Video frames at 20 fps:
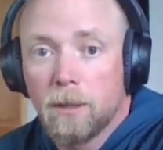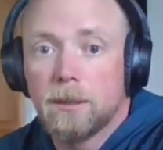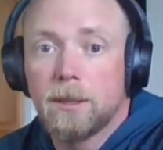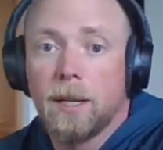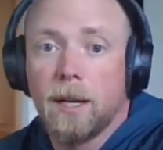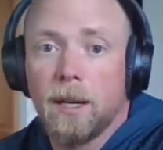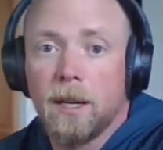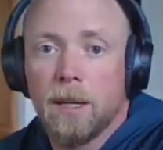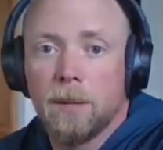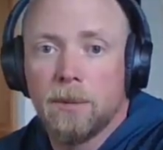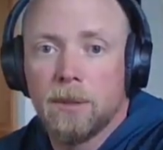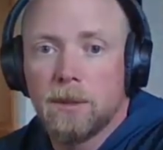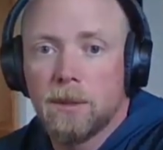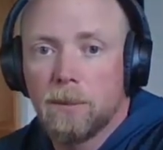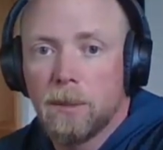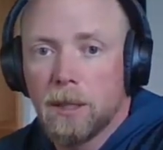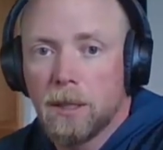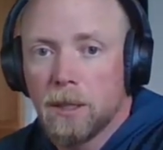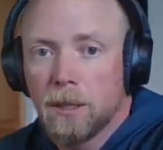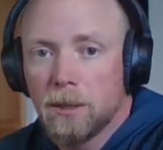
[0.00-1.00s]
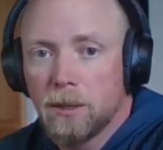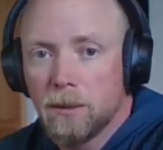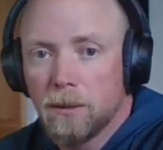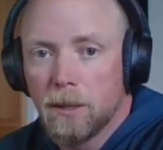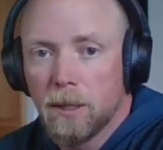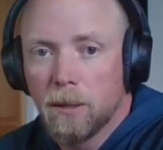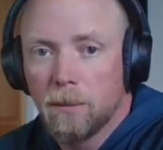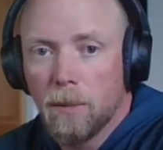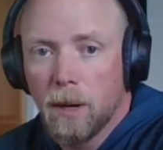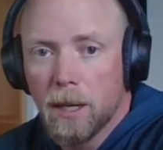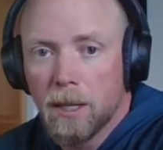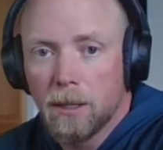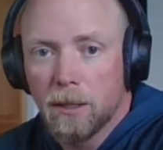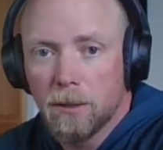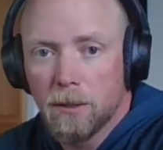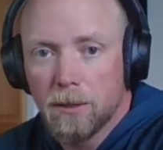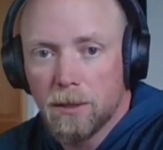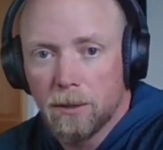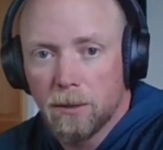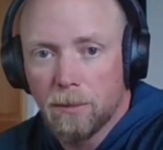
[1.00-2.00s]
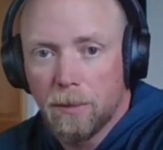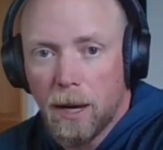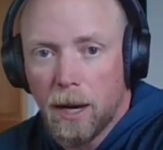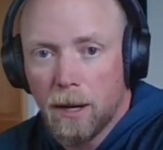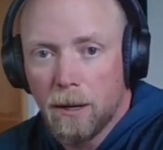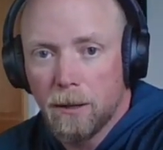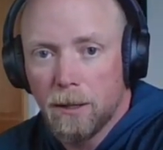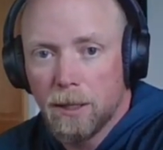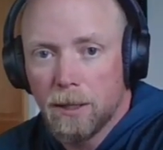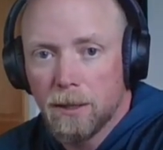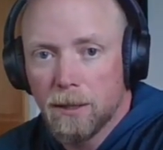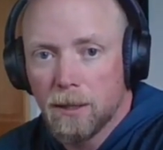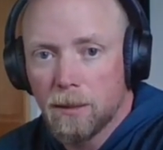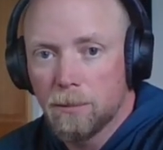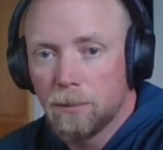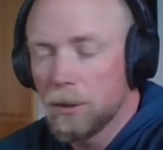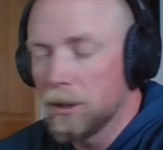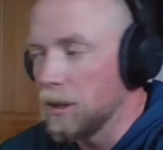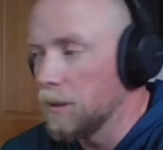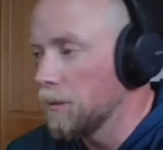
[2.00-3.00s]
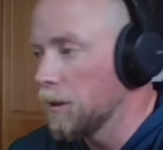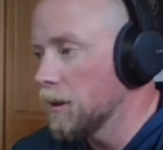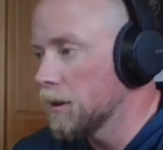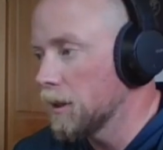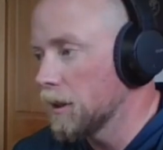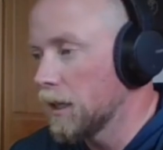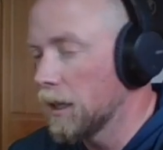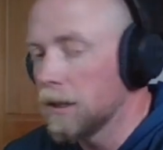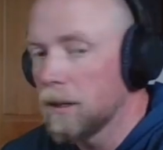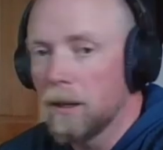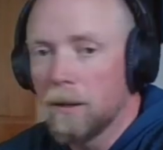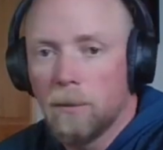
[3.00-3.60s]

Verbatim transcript: Time is the big issue there, buying all those little batteries and putting them all together.